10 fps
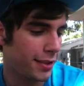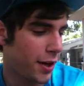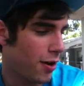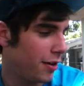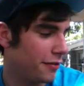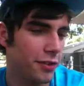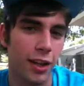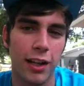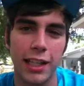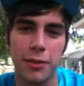started
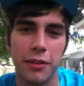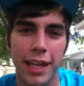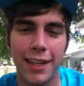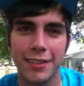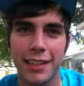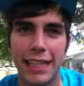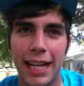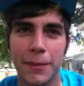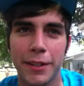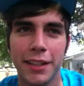vlogging without the
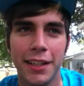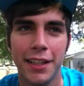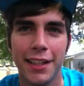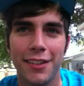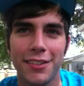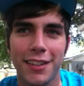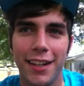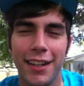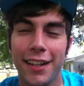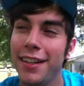camera. And I was
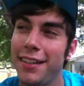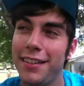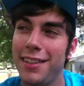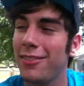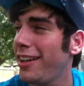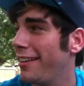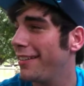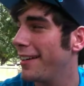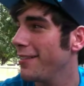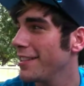like, this is
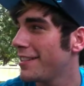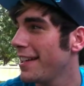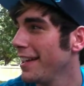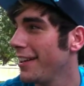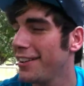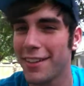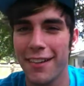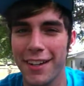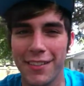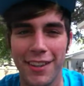weird that I'm just standing out here
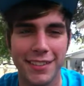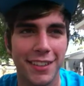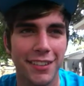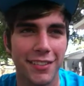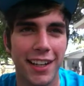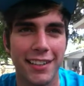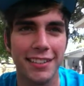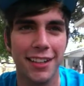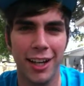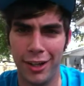talking to myself,
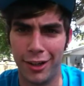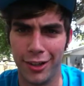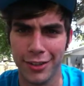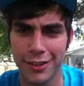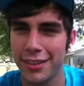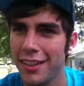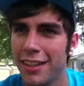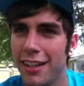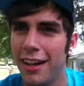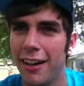acting like, hey, audience.
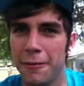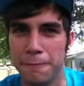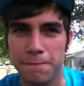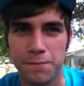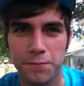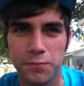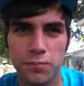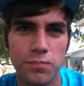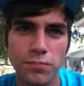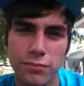Um,
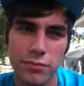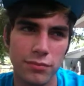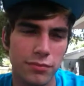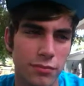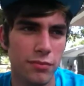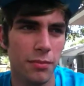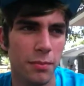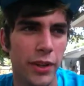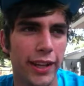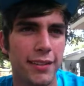
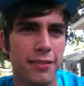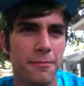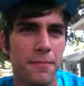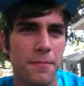but